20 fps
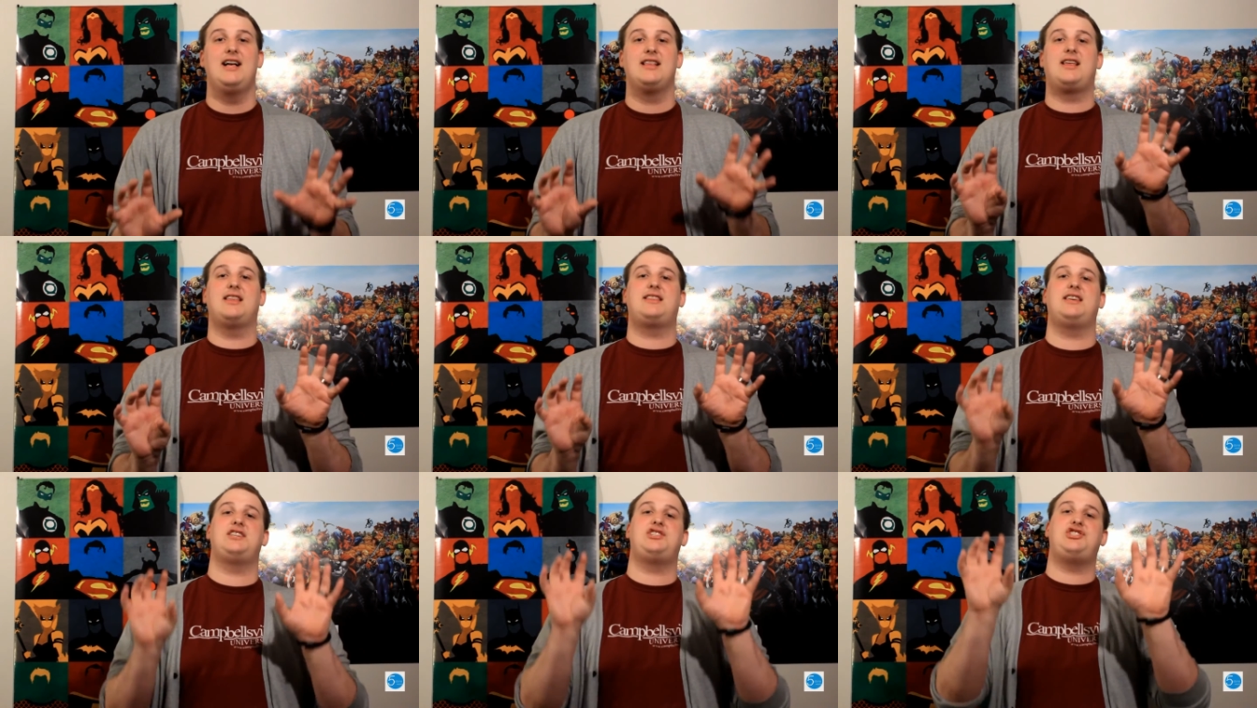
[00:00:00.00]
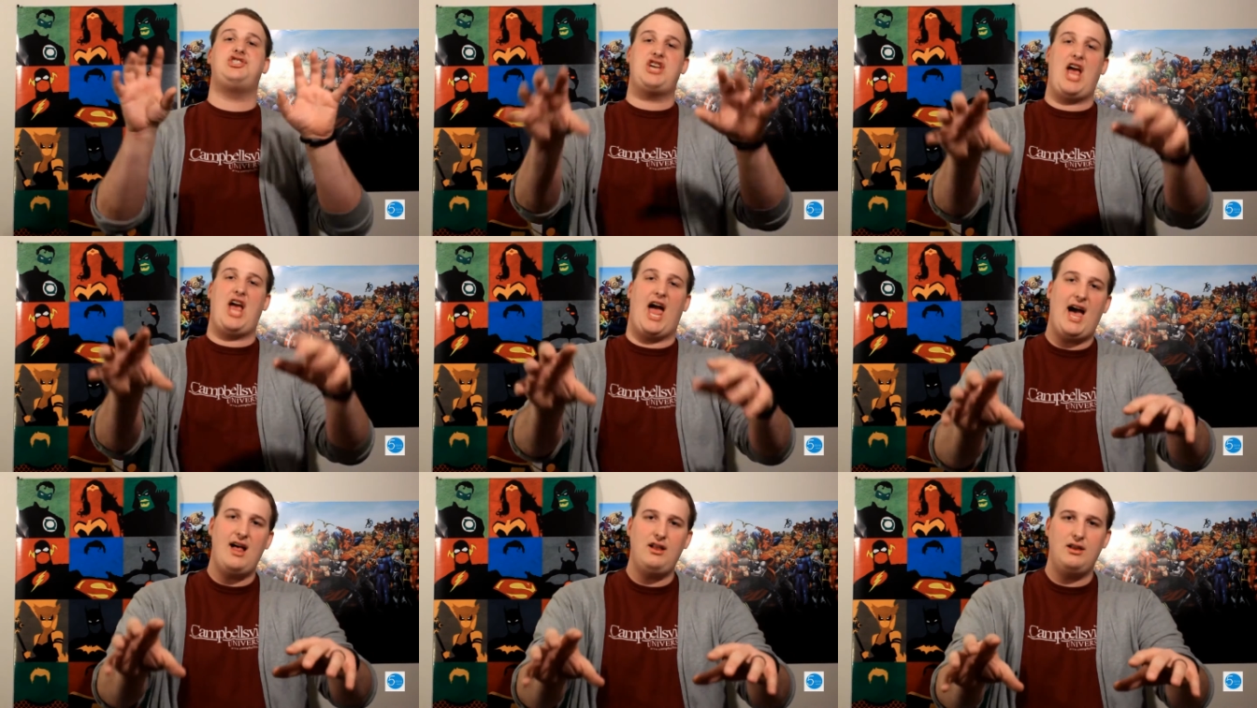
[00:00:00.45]
that this
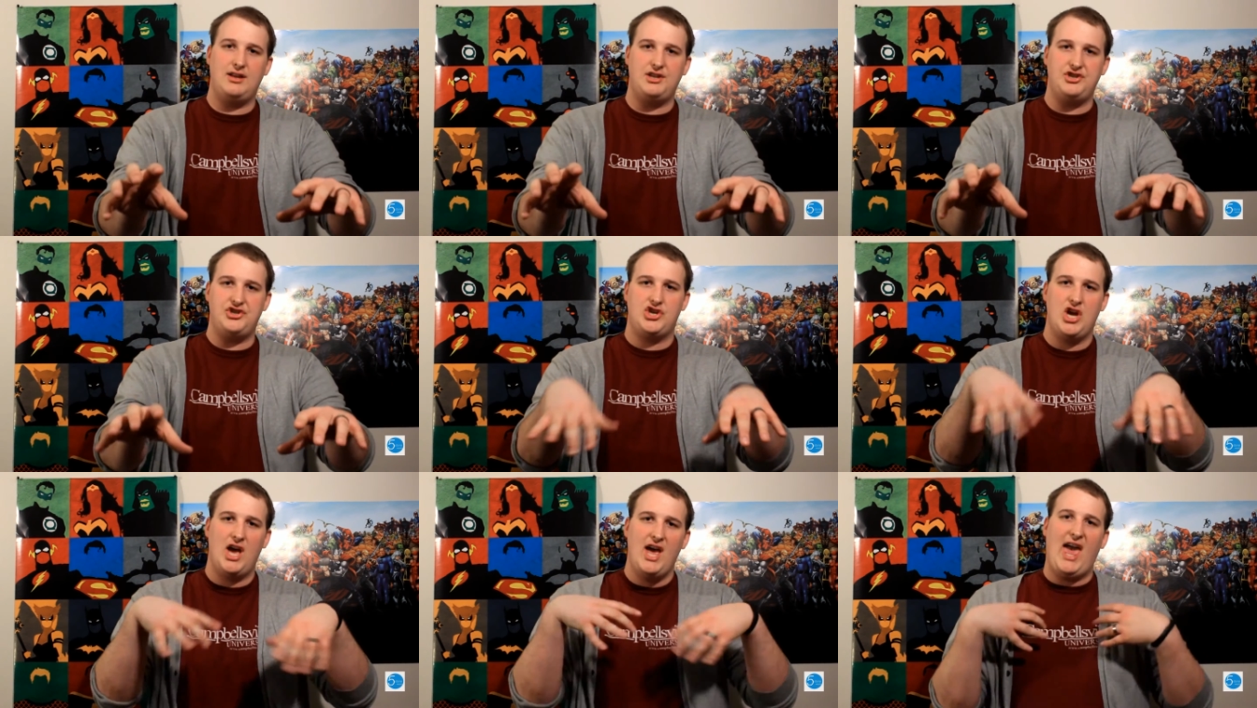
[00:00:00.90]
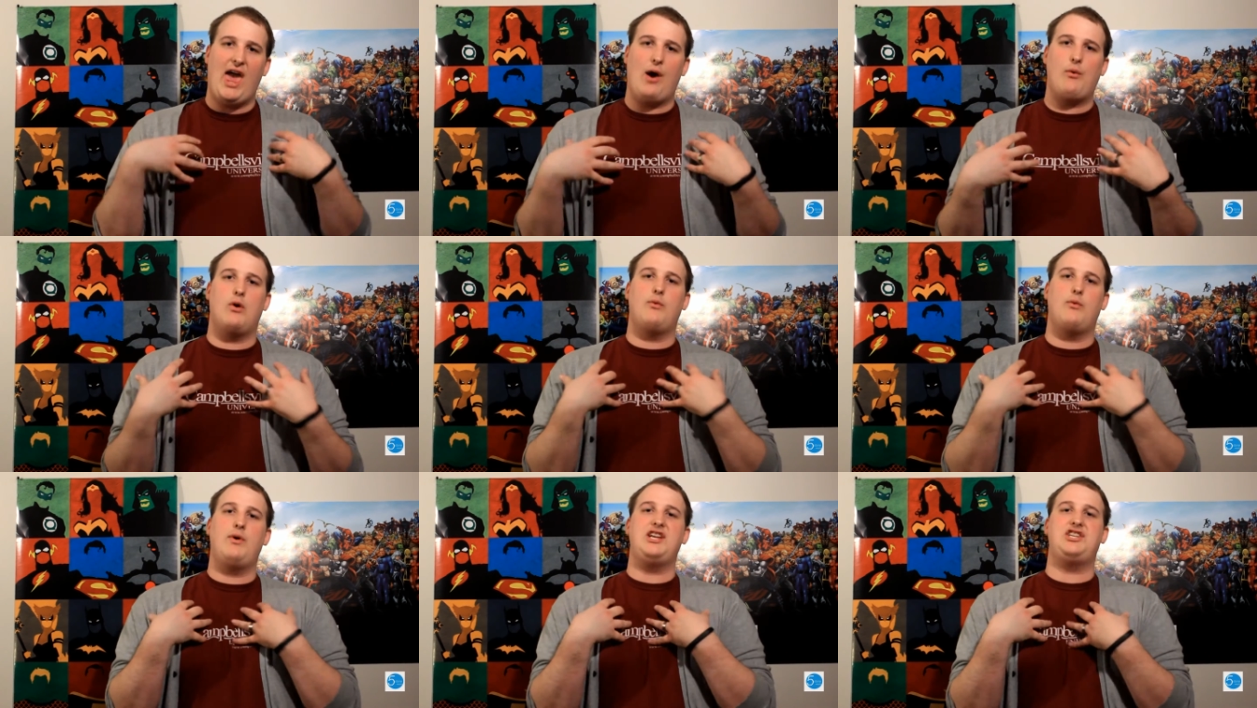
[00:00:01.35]
challenge, and
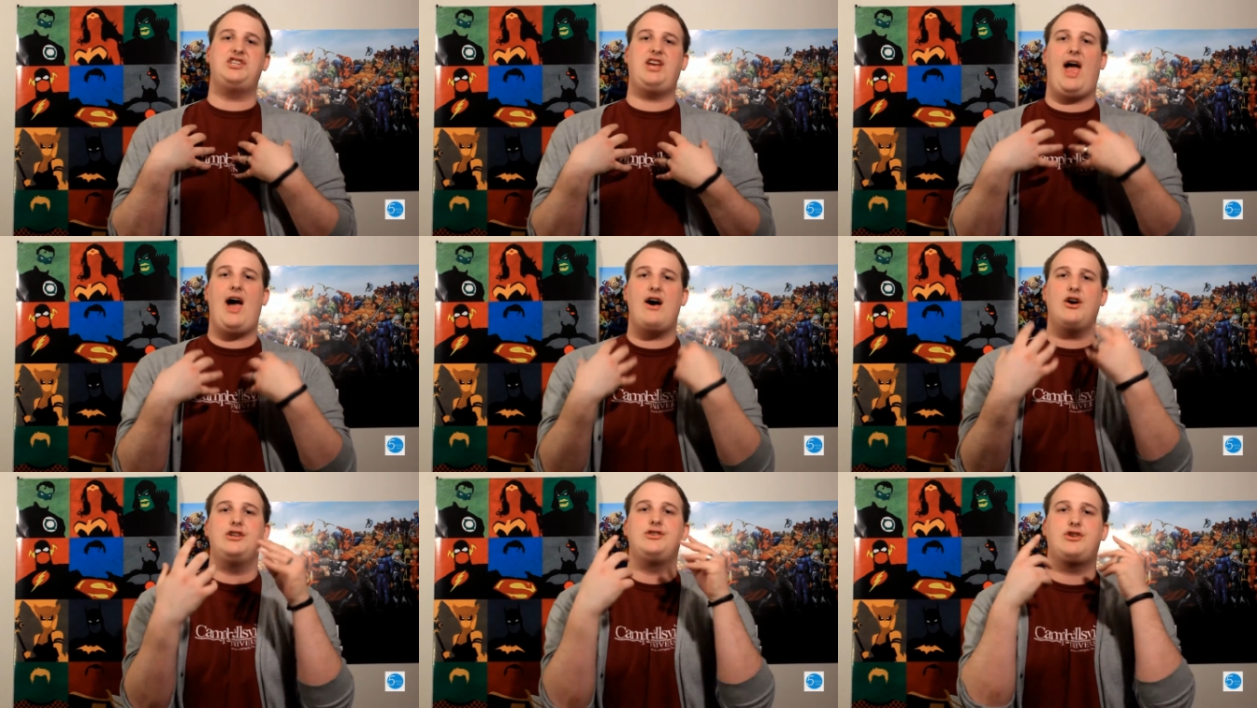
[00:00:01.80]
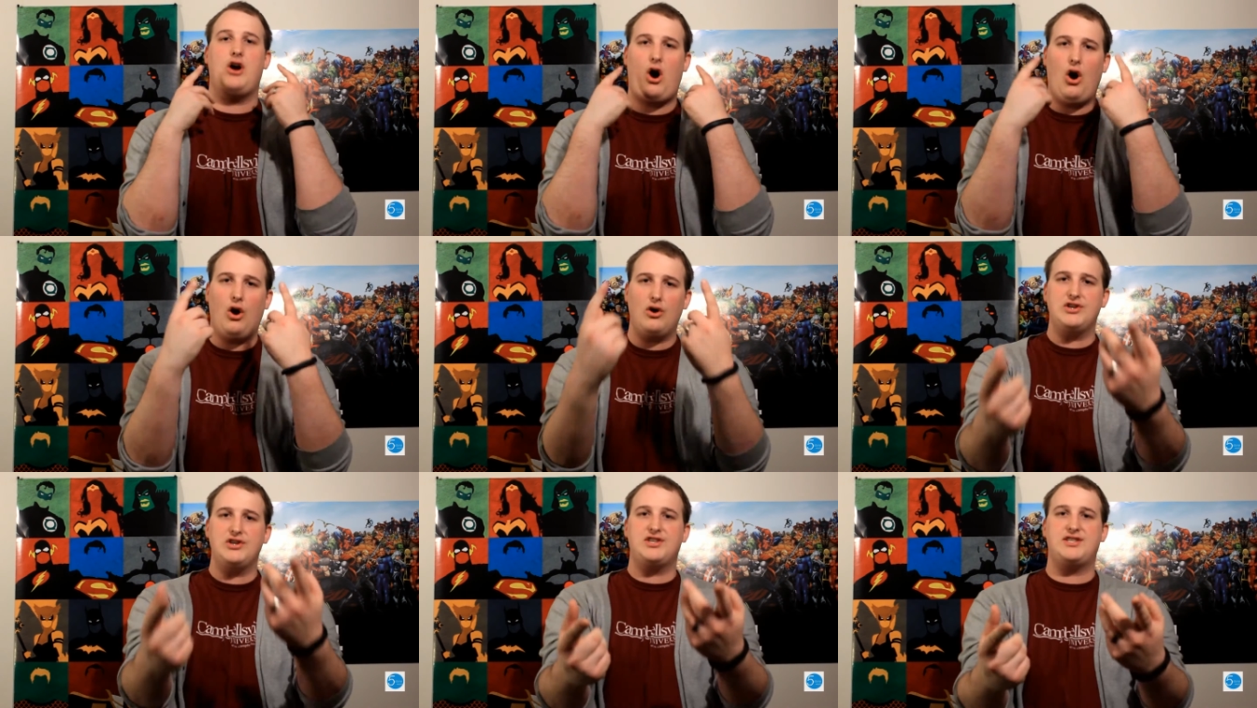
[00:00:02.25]
when we challenge
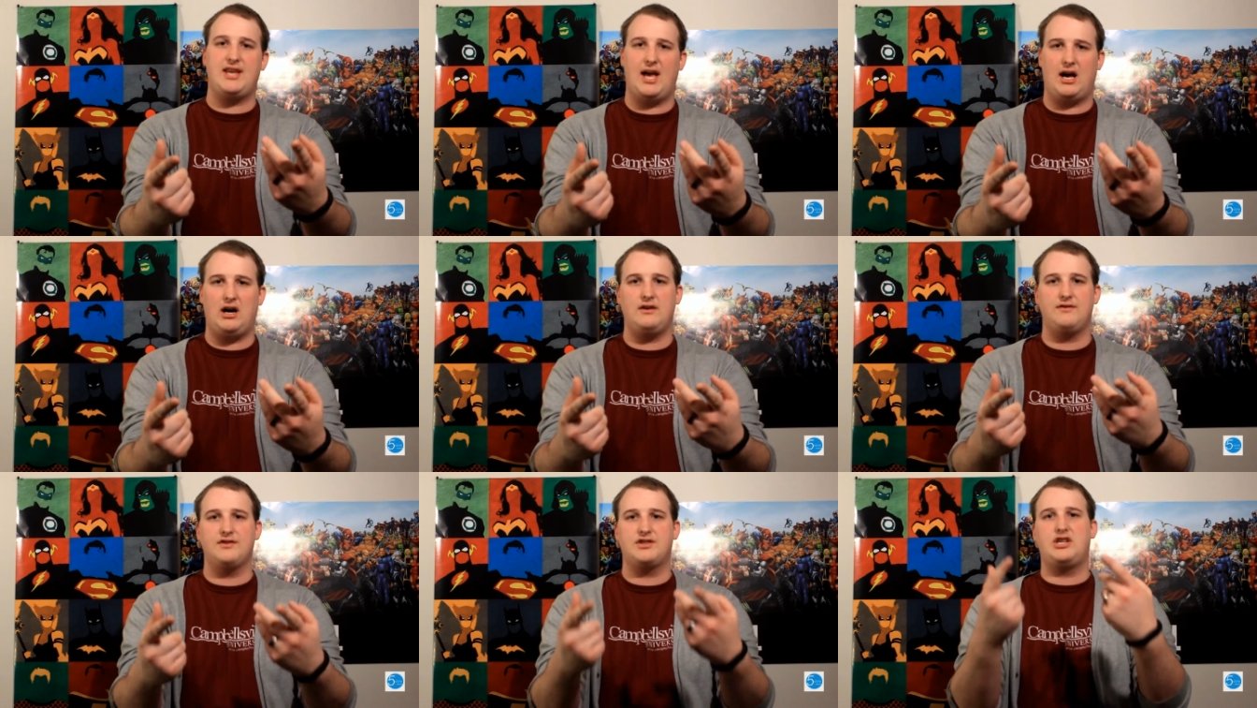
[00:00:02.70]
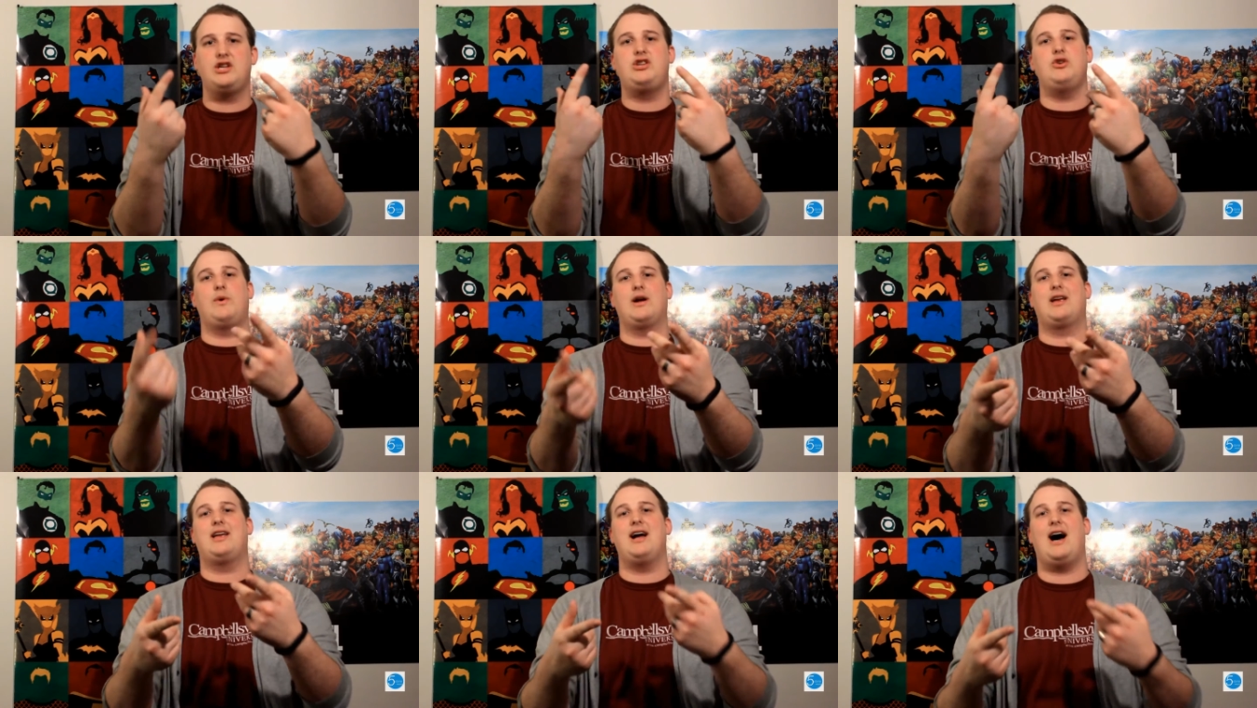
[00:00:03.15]
ourselves to do
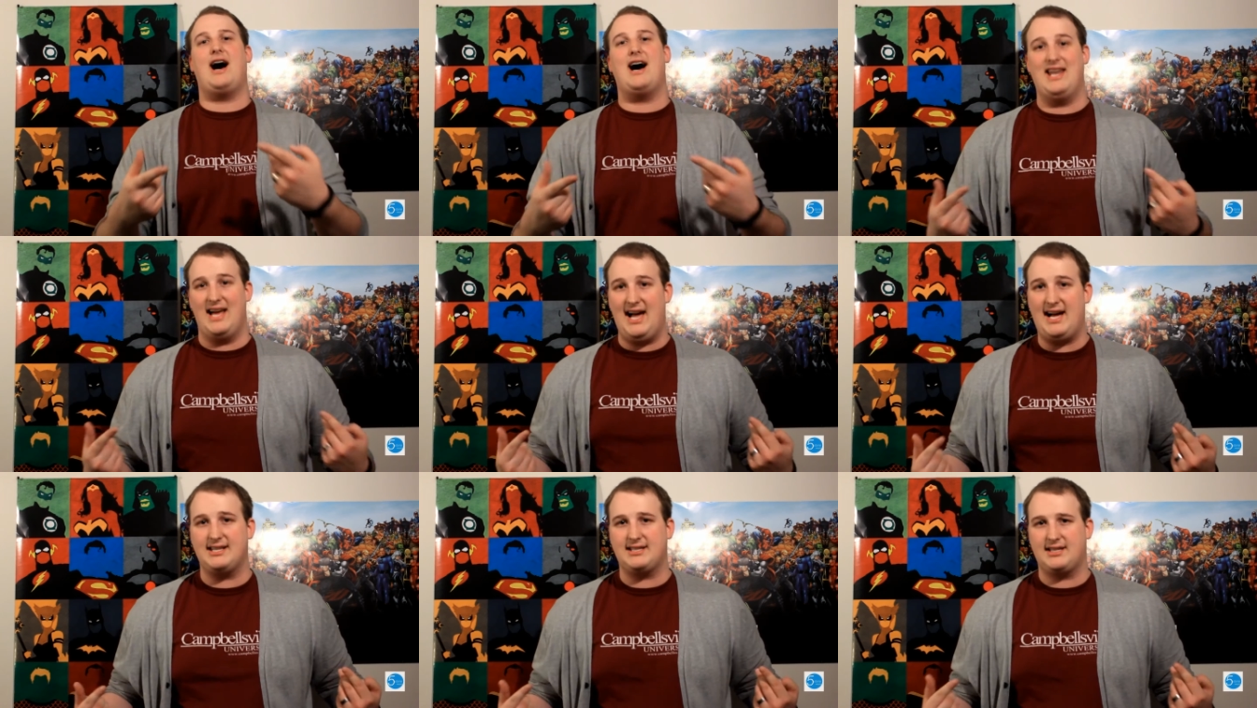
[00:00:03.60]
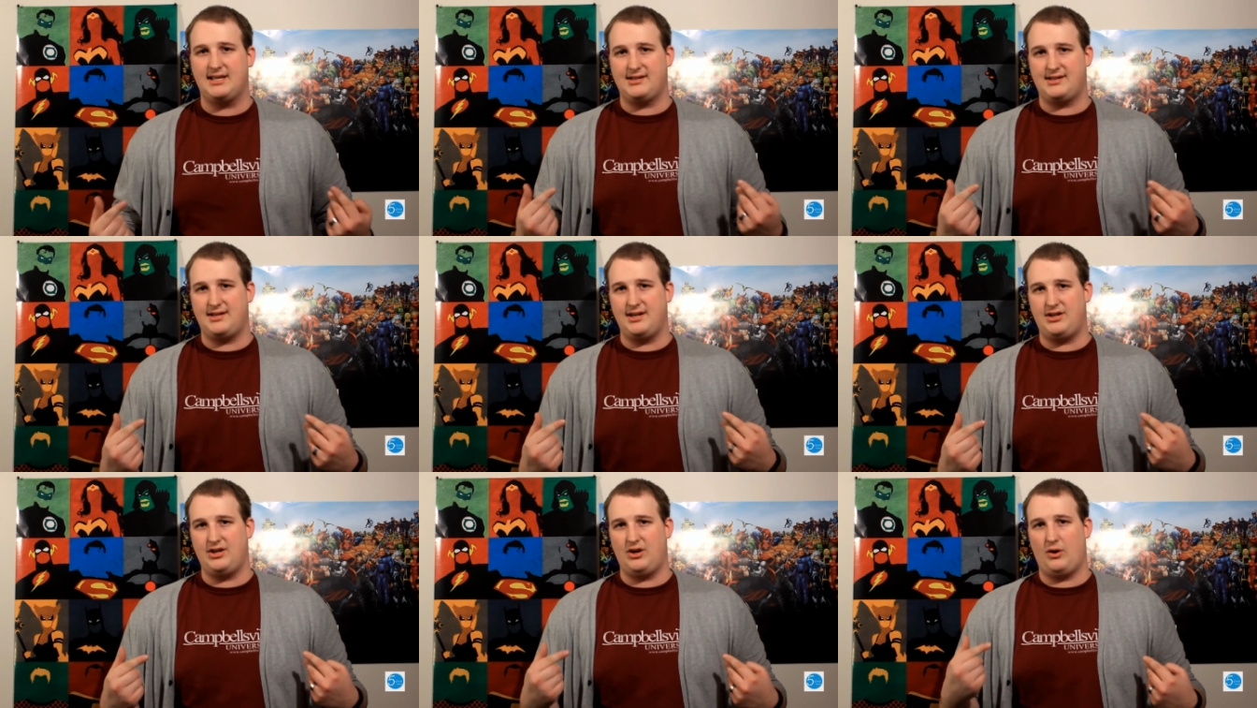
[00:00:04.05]
what God asks us
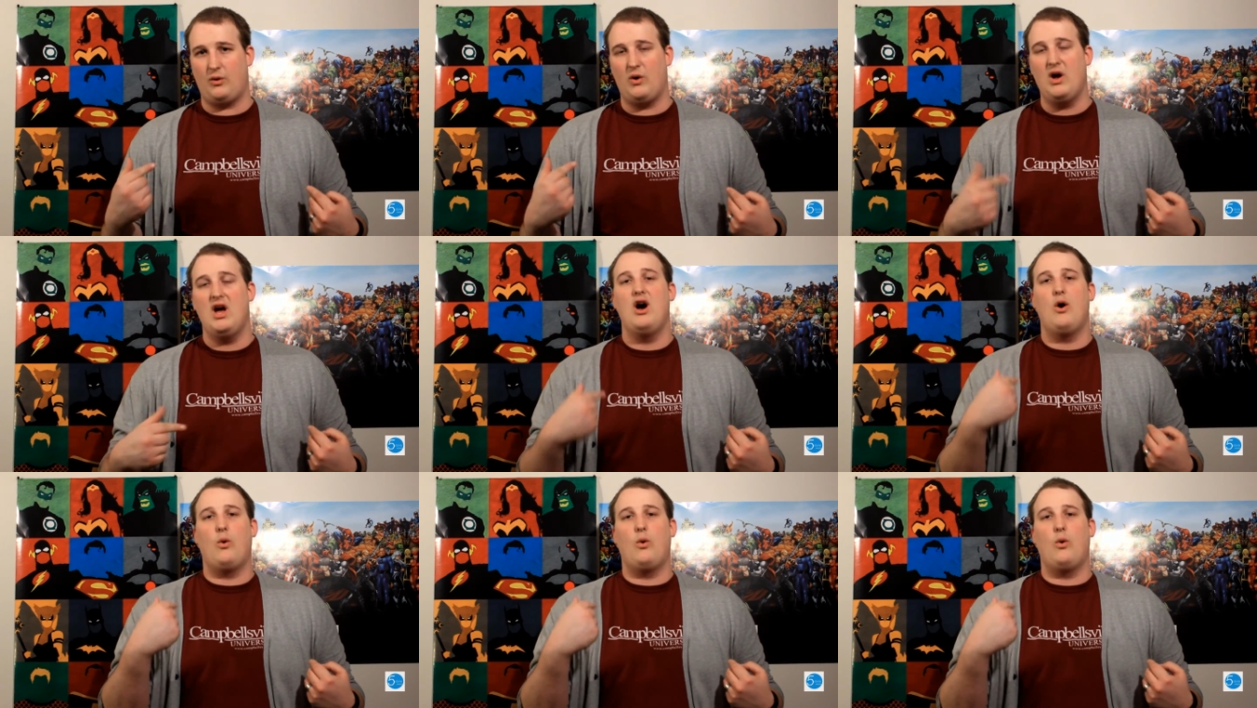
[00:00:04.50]
to do,